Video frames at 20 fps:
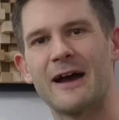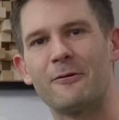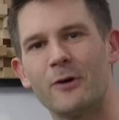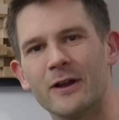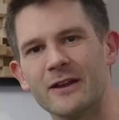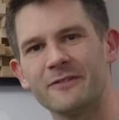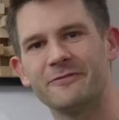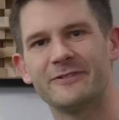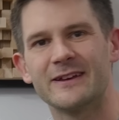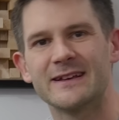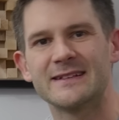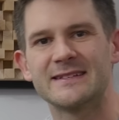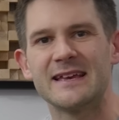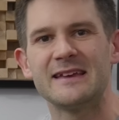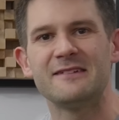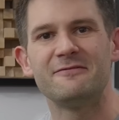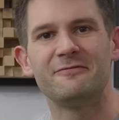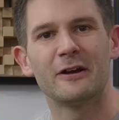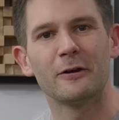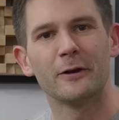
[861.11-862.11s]
I wanna fix
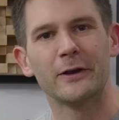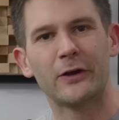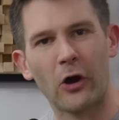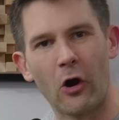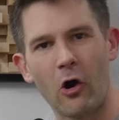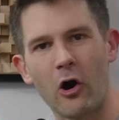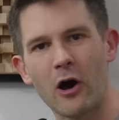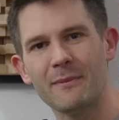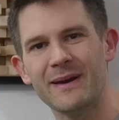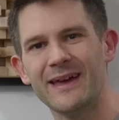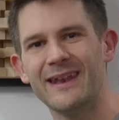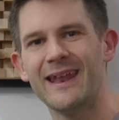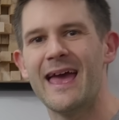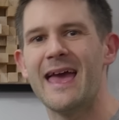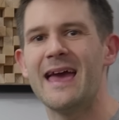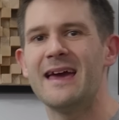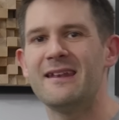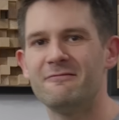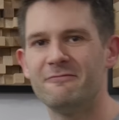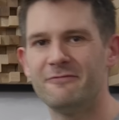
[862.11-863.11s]
a very common
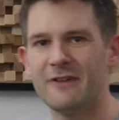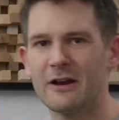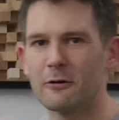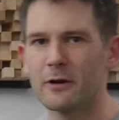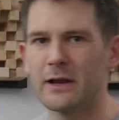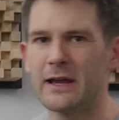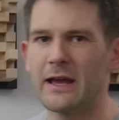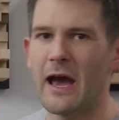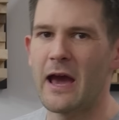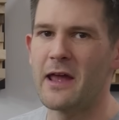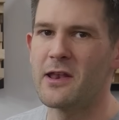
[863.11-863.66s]
and very